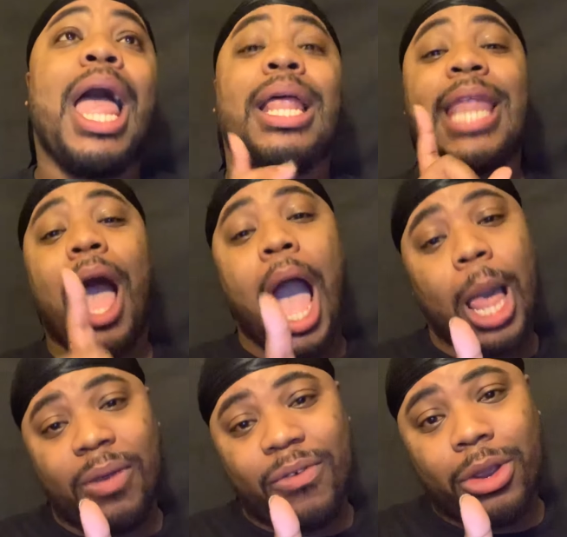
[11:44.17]
Now,
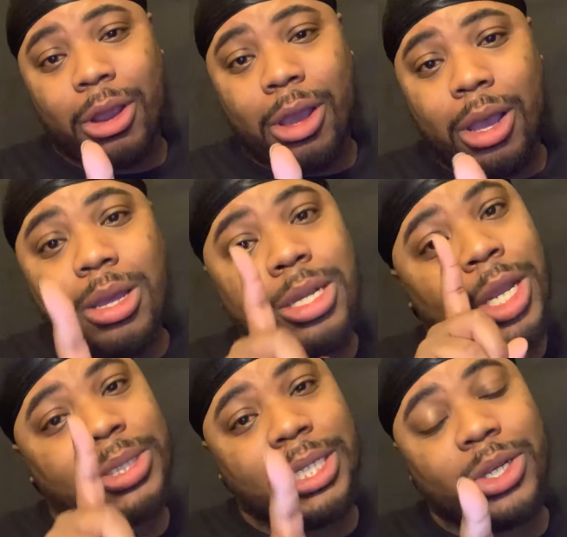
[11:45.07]
Oliver, girl,
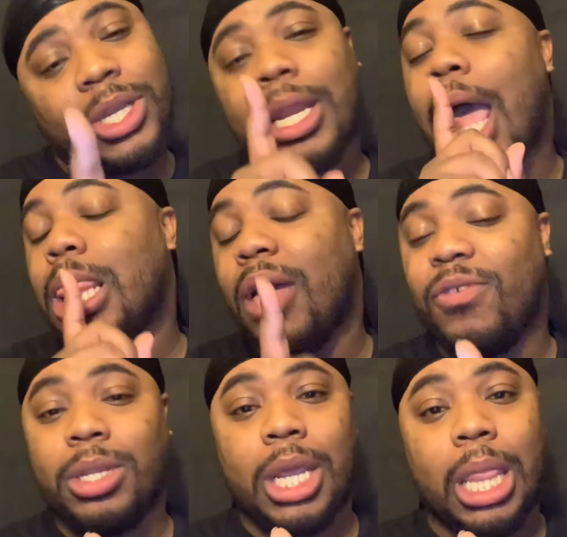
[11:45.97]
no tea, no shade, I love
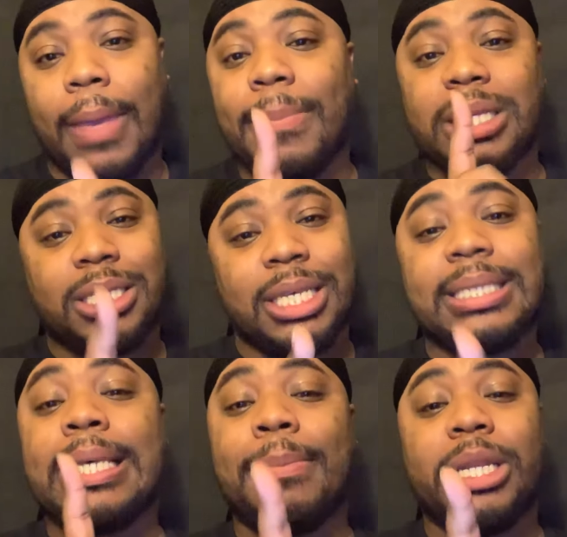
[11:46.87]
you dearly, but
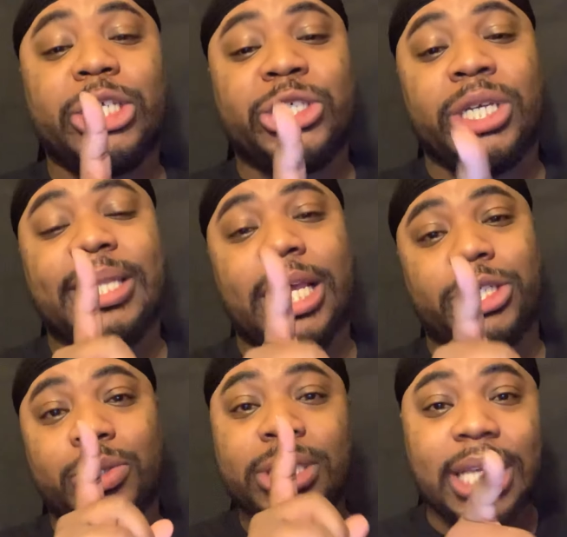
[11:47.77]
sis, some of the shit
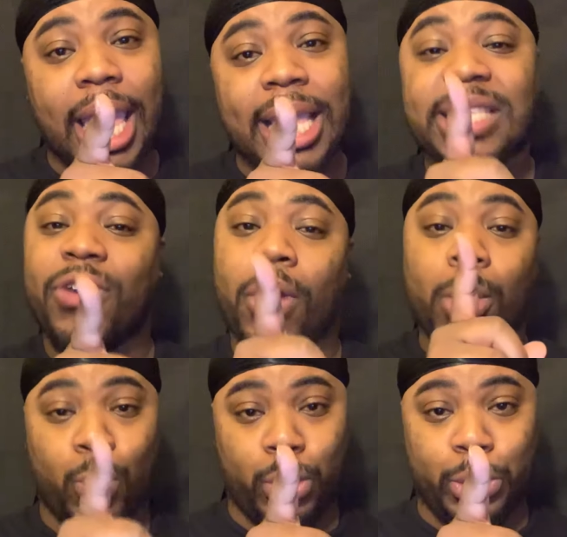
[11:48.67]
that you say is very
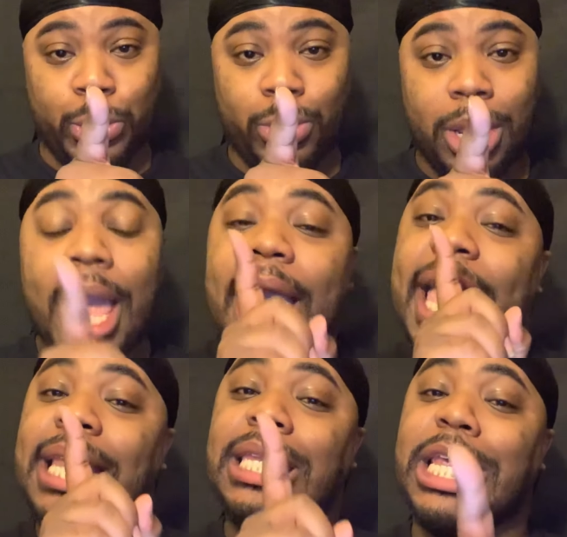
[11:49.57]
rude
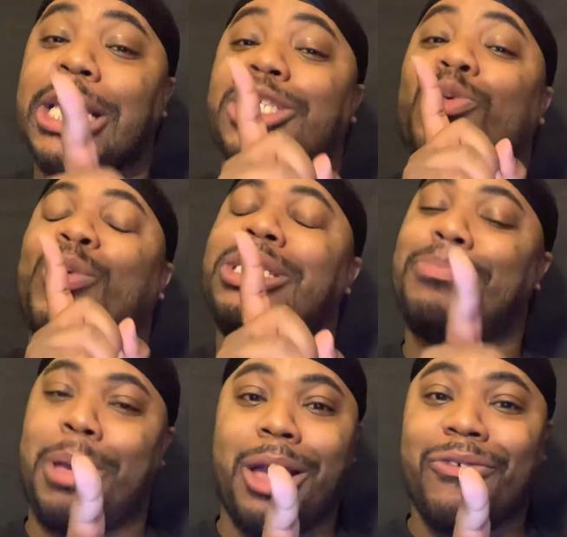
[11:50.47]
and
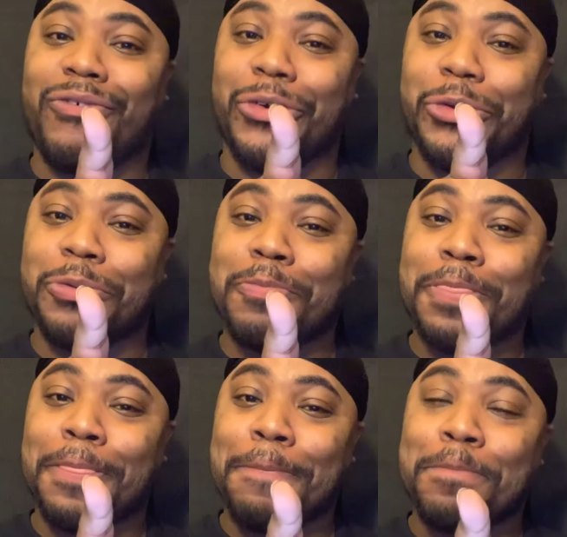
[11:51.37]
disrespectful,
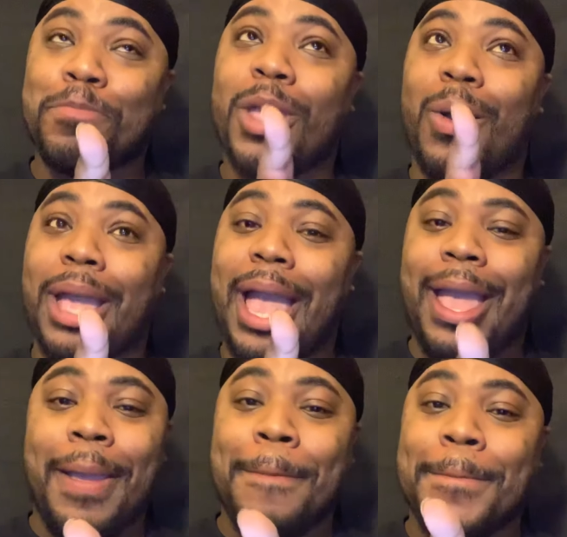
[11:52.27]

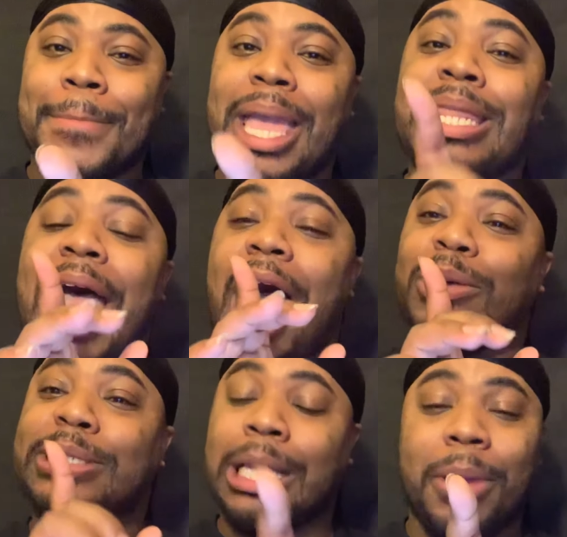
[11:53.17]
okay?
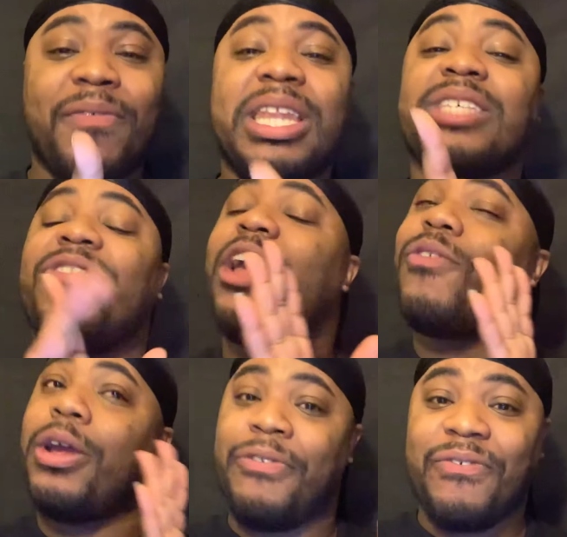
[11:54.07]
Now, some of it is very,
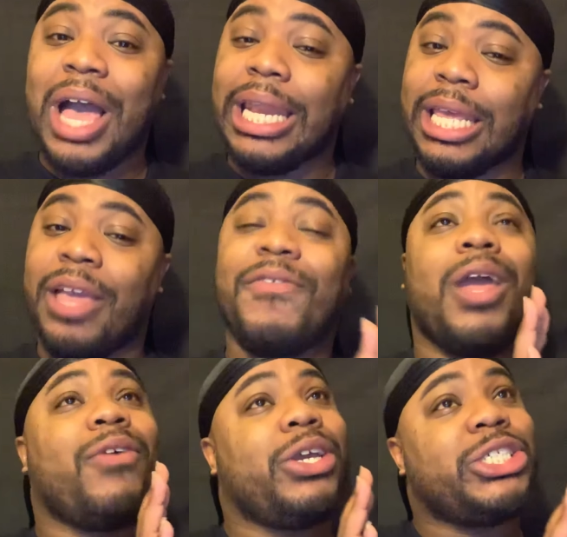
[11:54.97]
very funny and
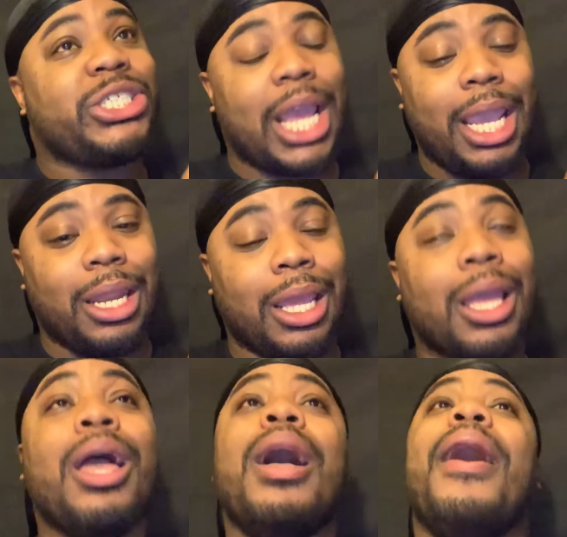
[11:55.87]
very, very shady,
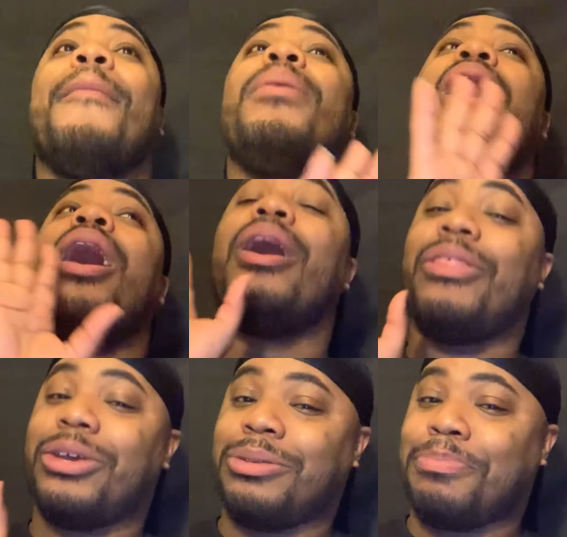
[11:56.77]
but
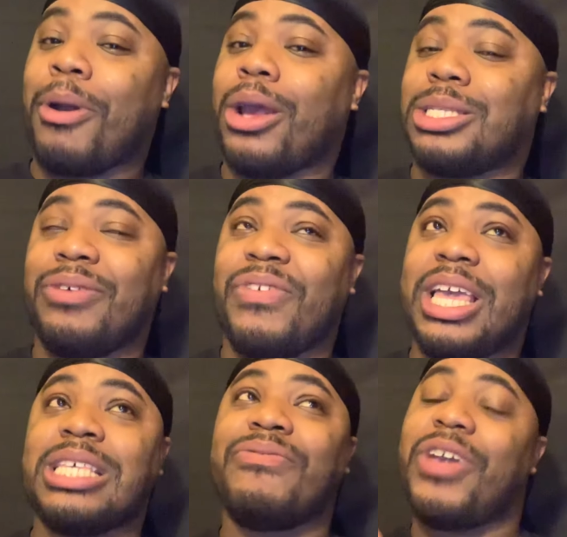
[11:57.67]
other parts of
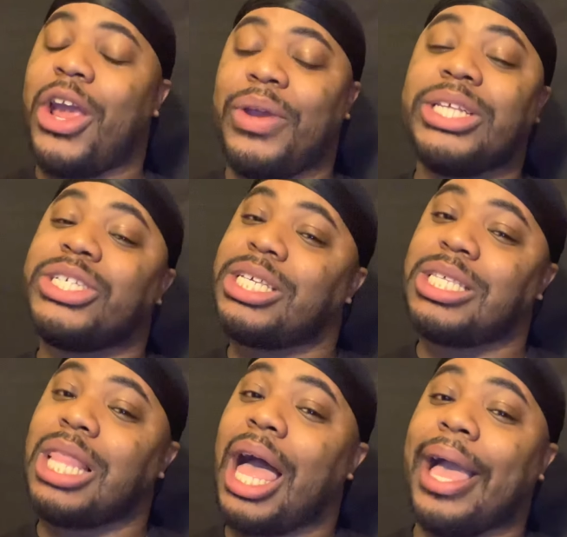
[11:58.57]
it is very
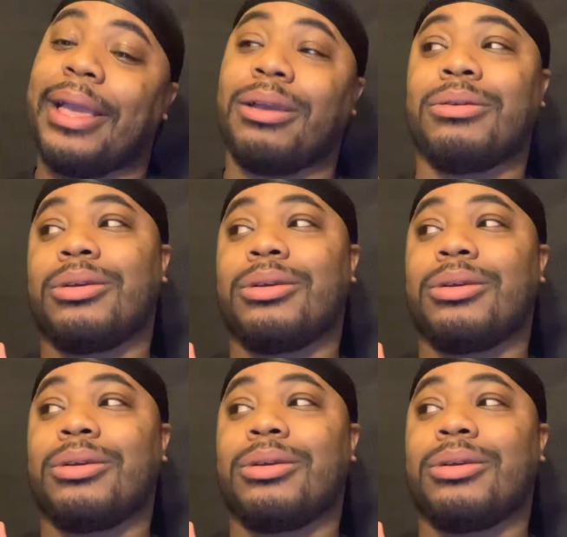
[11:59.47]
just like,